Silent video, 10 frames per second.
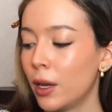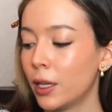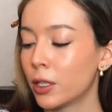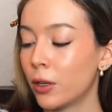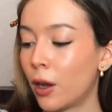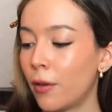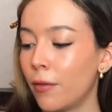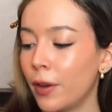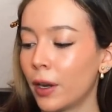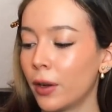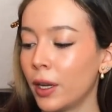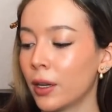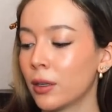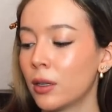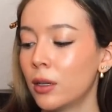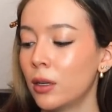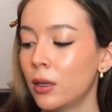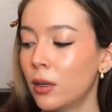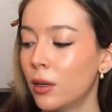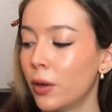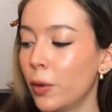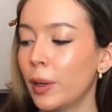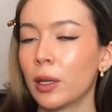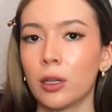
it's not very, it would be a